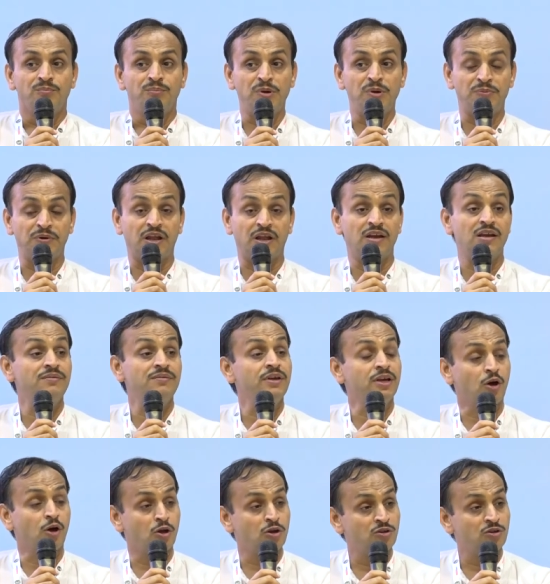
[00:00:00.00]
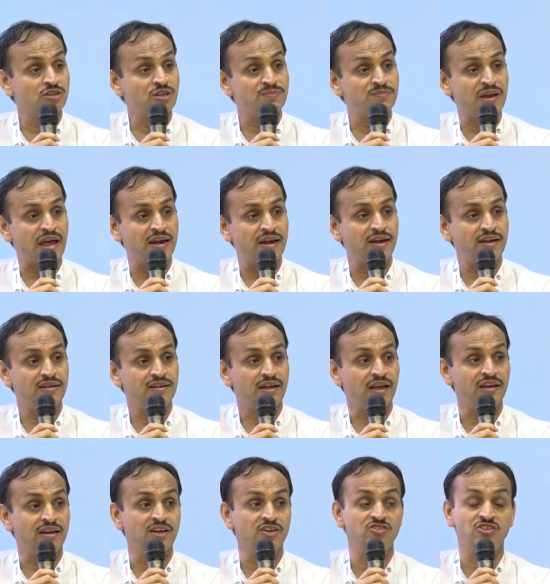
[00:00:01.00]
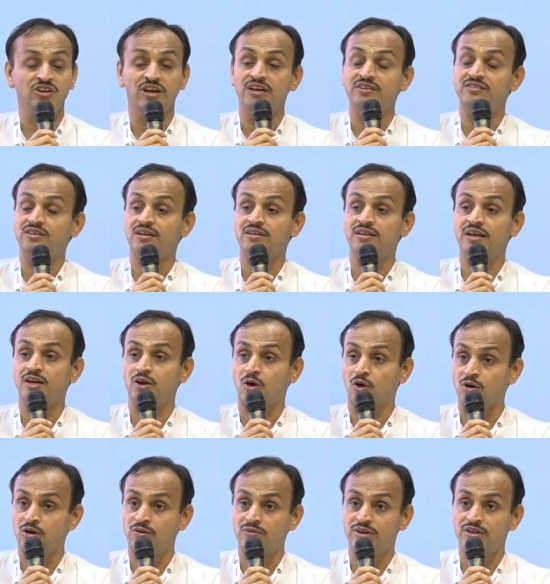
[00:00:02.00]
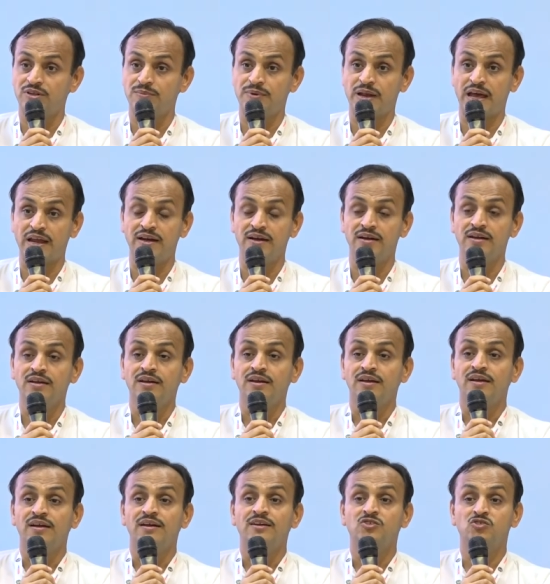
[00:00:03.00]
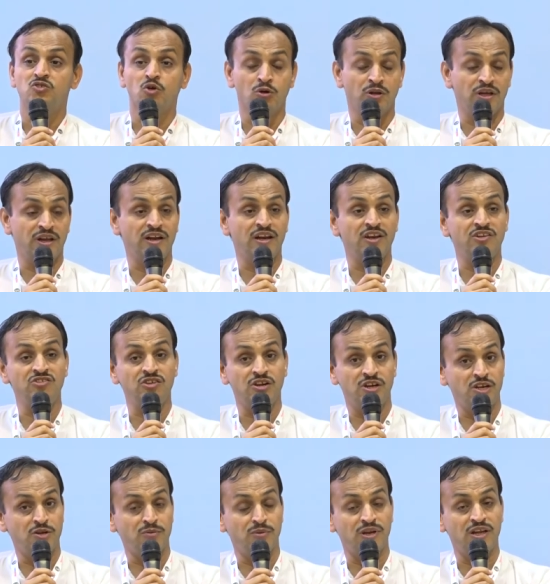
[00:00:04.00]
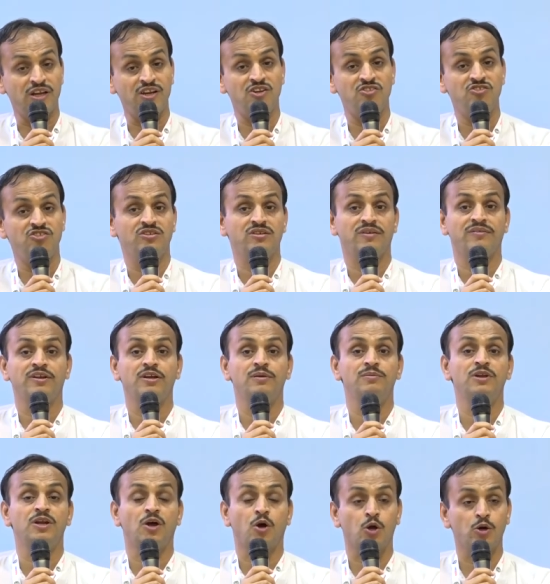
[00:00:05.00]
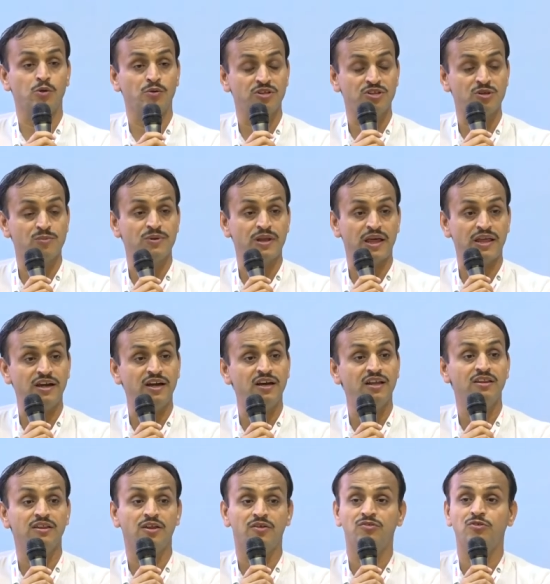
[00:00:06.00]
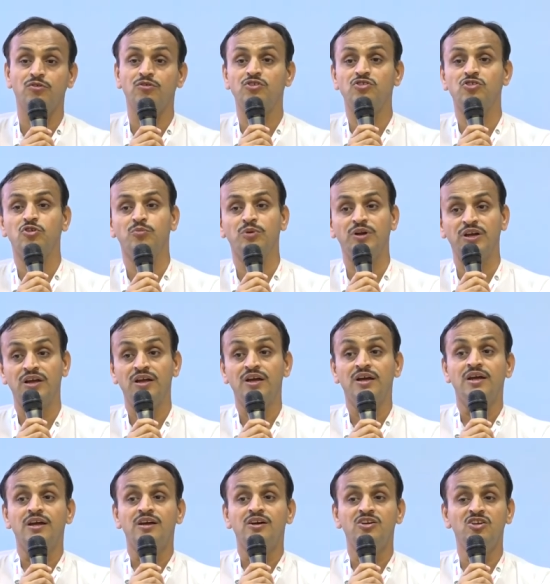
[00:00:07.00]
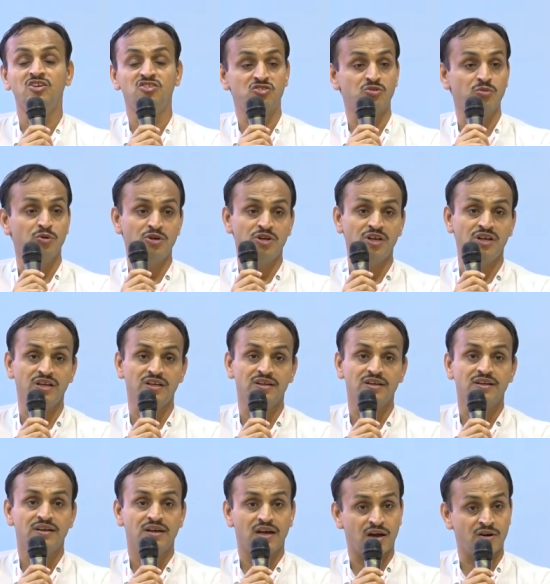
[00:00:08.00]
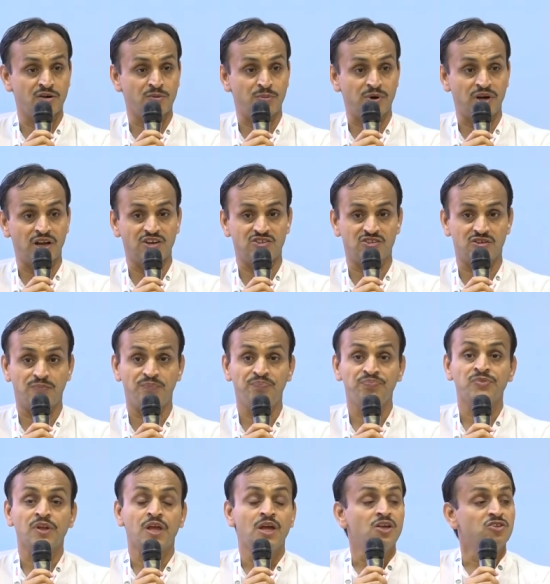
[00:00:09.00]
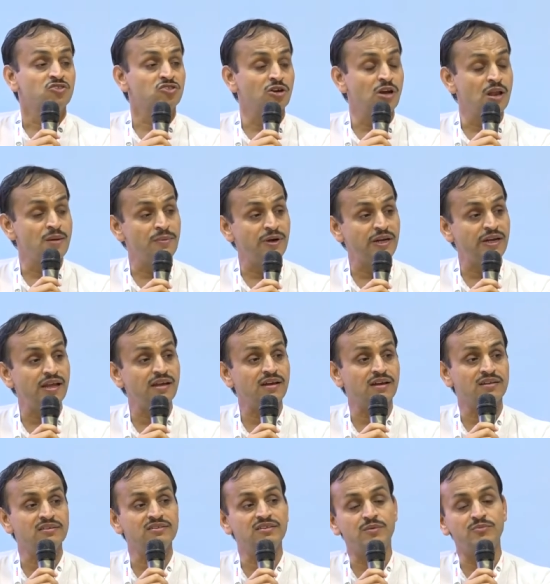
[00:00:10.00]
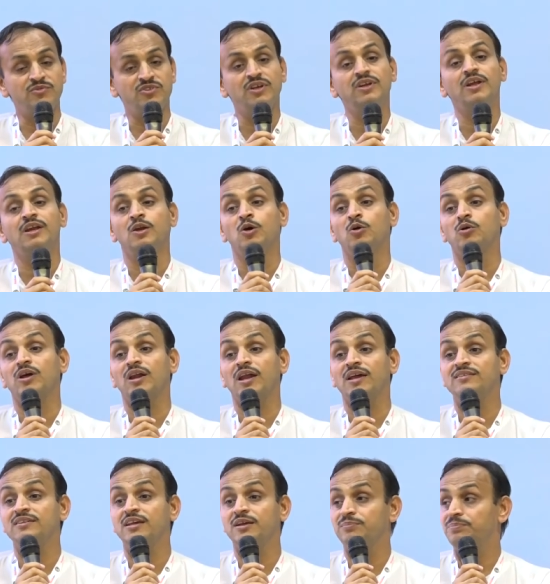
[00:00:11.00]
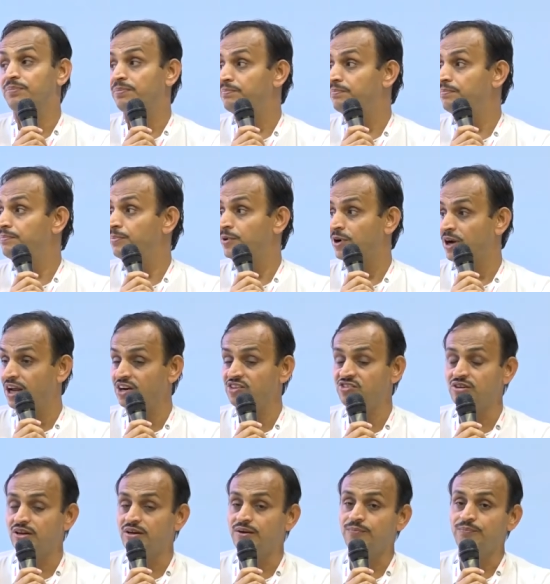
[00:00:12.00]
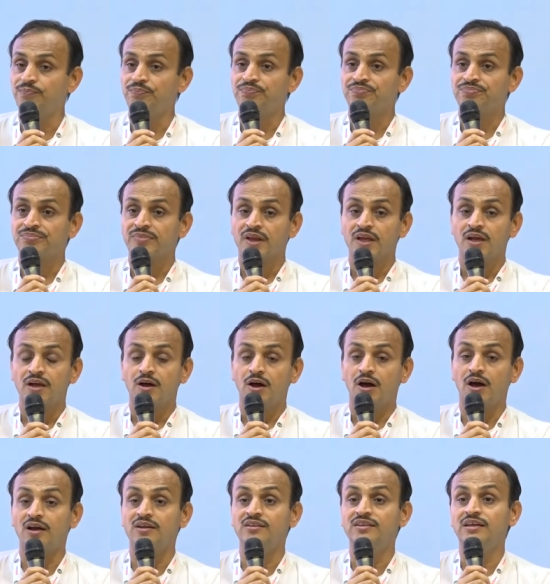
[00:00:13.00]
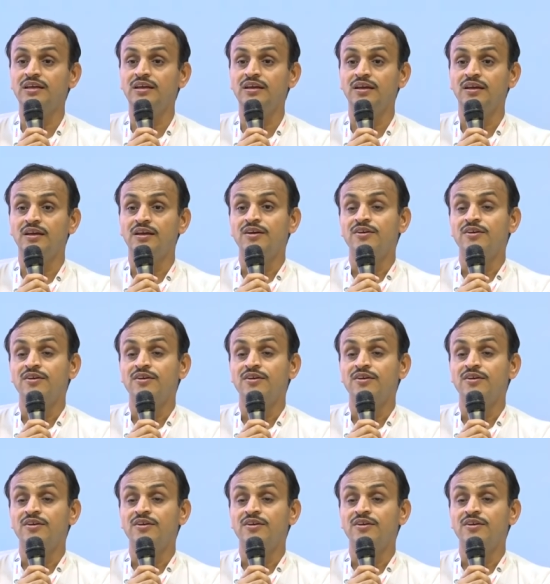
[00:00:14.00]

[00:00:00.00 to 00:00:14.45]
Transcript: People are living all over the planet. Energy needs are there all over the planet. Solar energy, renewable energy is available all over the planet and therefore we should be distributing our production. So limiting consumption and localizing production are the